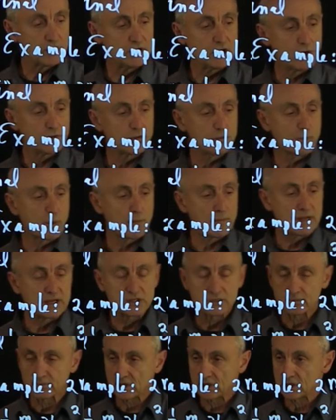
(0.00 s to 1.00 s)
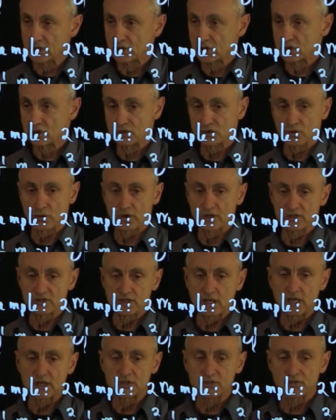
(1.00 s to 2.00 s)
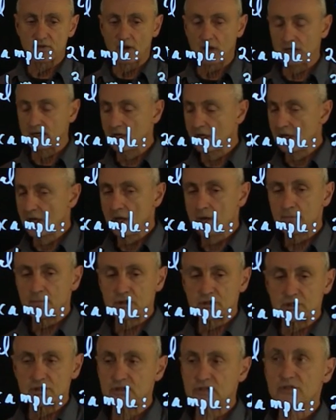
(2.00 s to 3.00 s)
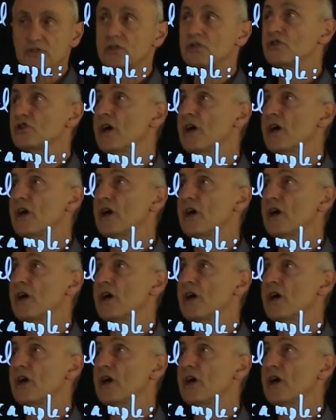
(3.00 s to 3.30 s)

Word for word: We know the momentum condition is already satisfied, but just as a